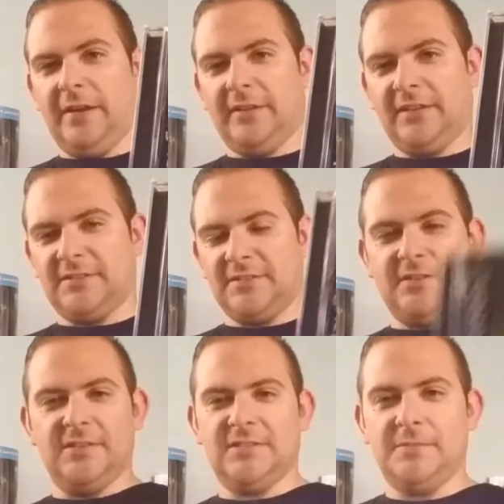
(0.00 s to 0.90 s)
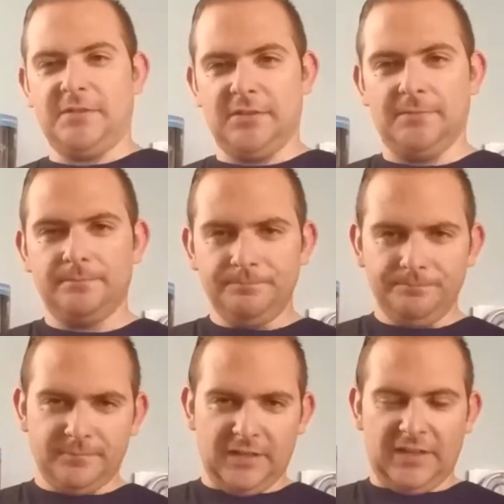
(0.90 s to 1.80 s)
I don't think it's as good as some of the
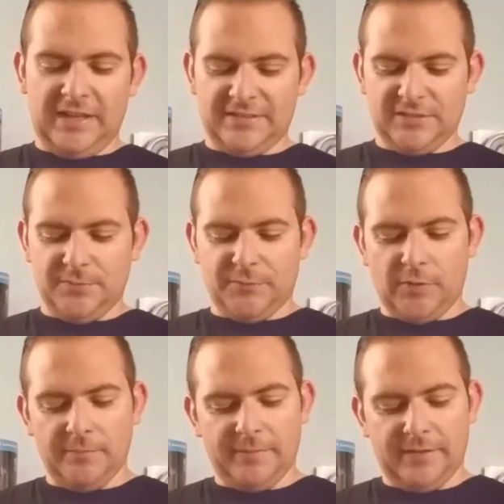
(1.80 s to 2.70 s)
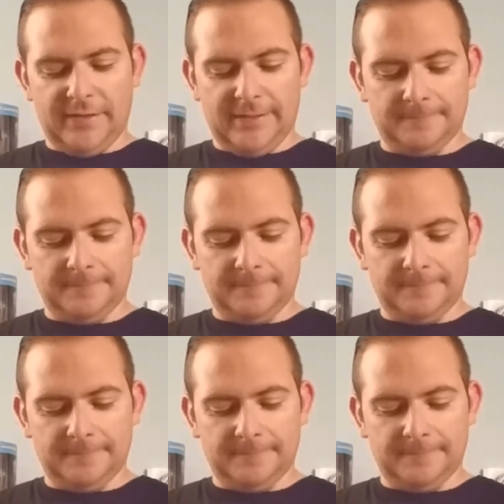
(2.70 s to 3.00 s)
classics before it, but